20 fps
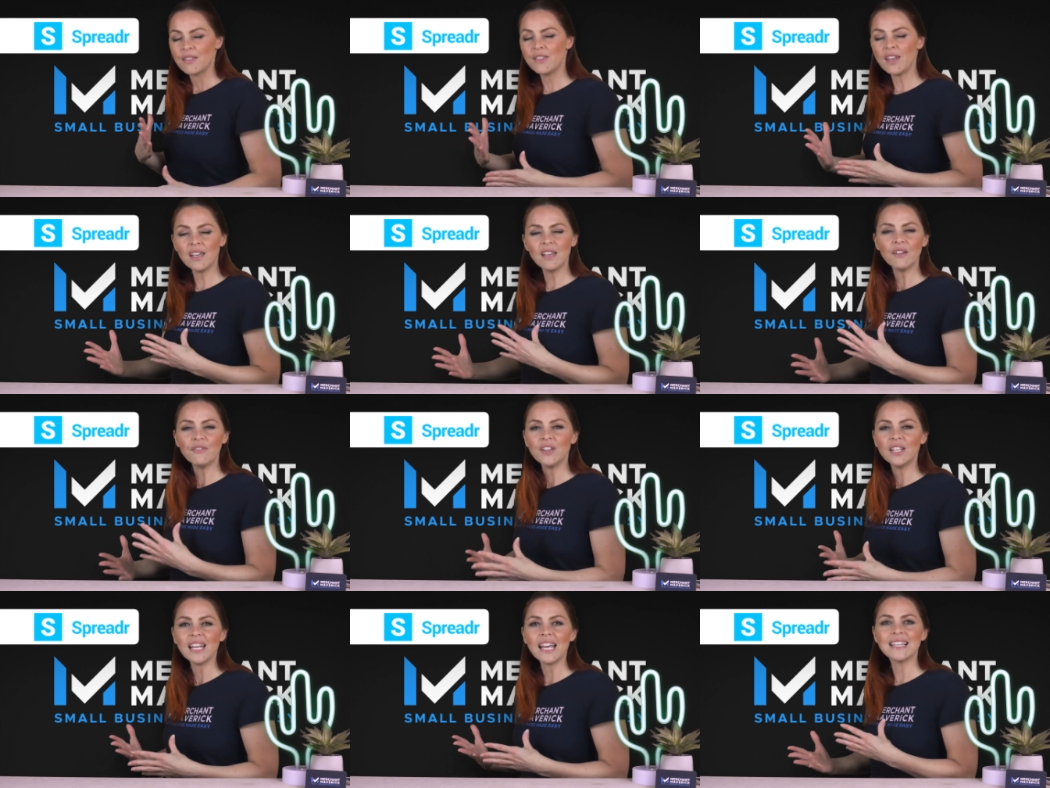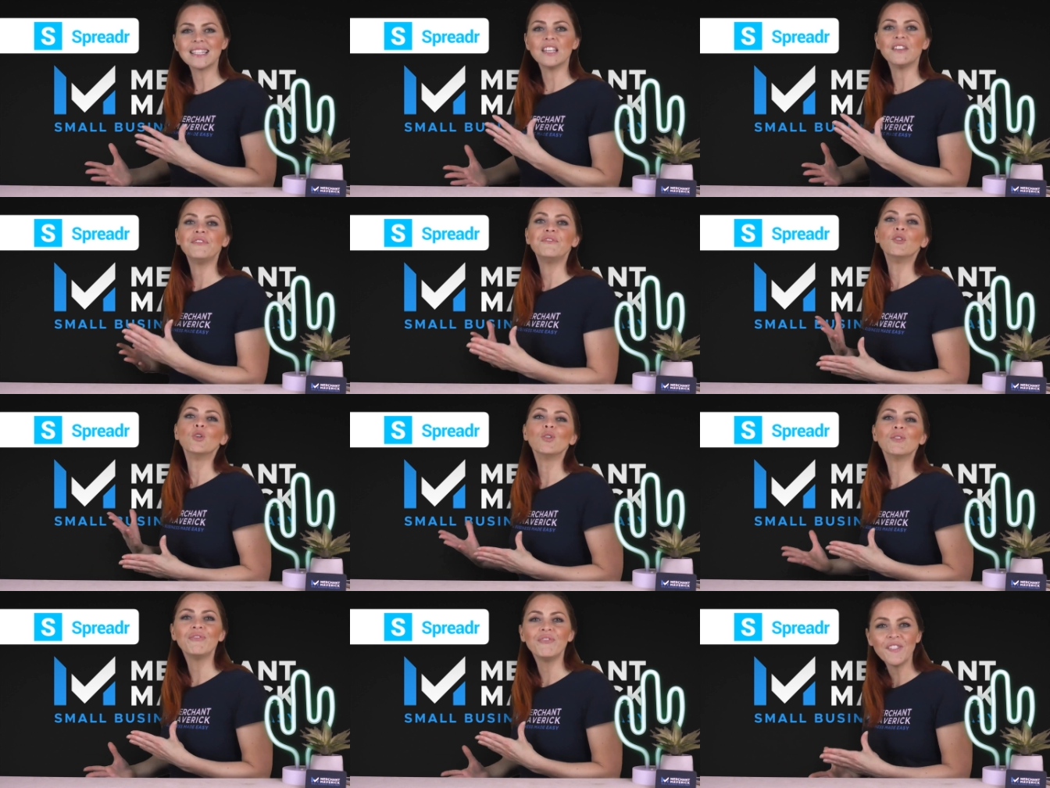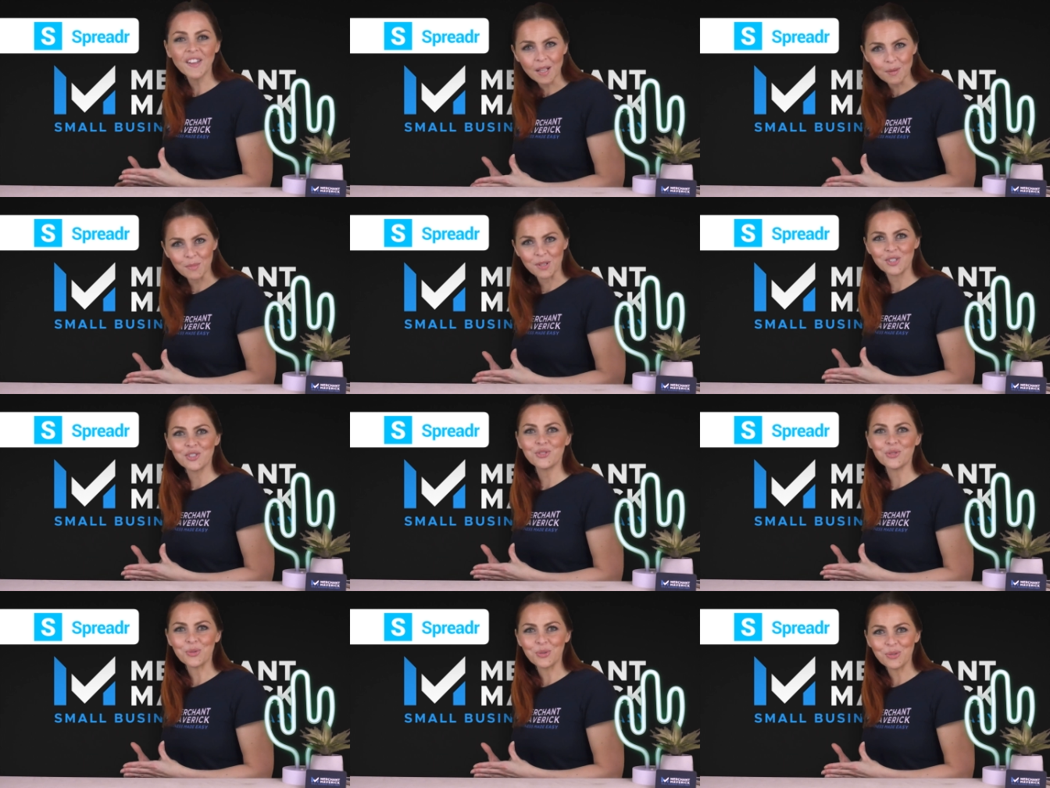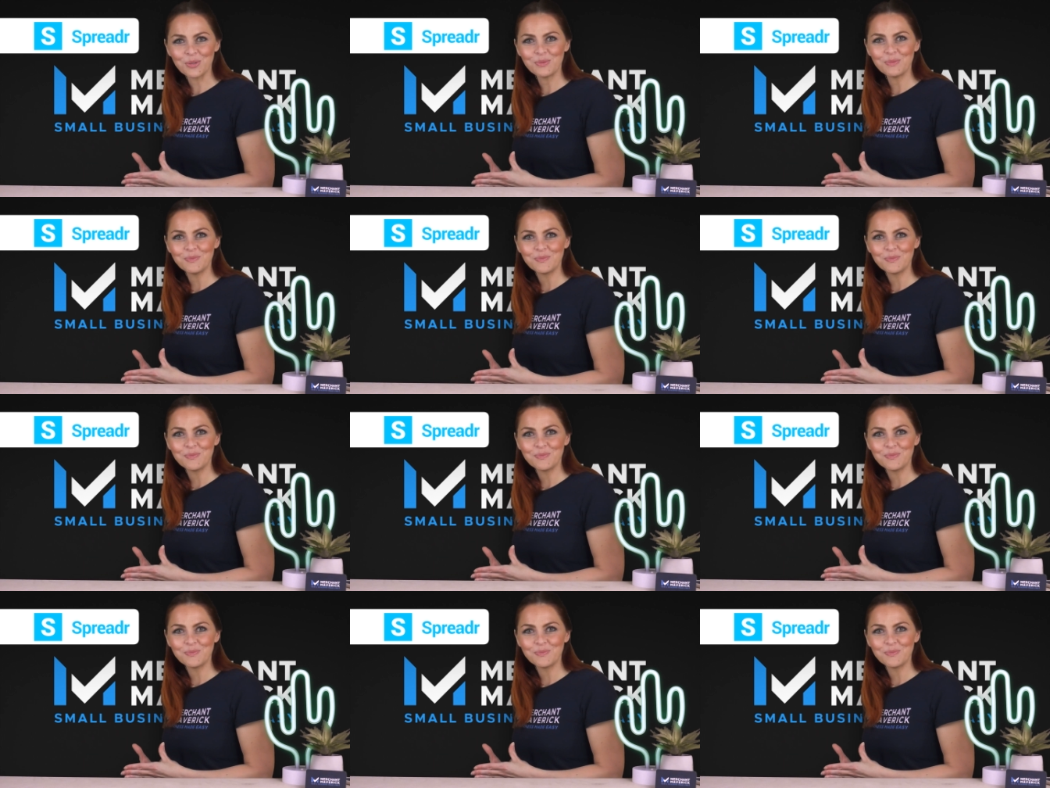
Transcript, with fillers: Think of it as a fulfillment tool.